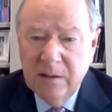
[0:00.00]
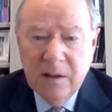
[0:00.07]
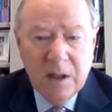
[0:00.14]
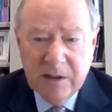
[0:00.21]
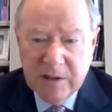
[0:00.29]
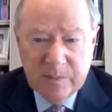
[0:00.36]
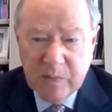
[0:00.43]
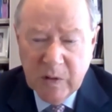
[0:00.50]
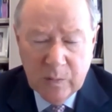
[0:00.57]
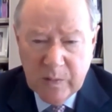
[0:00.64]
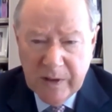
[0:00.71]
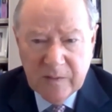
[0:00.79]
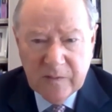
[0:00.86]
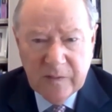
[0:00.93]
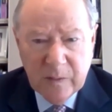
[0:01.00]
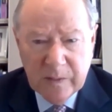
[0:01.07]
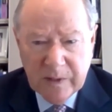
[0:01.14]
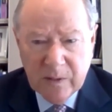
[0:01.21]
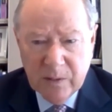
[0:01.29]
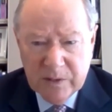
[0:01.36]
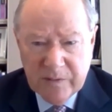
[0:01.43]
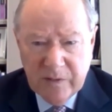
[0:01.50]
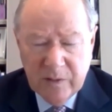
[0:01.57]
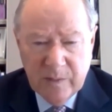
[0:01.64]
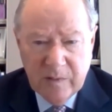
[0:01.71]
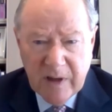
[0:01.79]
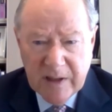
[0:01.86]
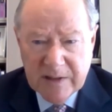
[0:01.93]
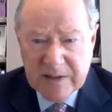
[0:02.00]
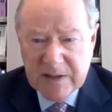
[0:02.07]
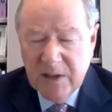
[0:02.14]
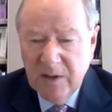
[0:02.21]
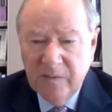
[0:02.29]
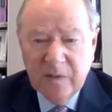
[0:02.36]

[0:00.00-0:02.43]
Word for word: not appropriate for the Court of Human Rights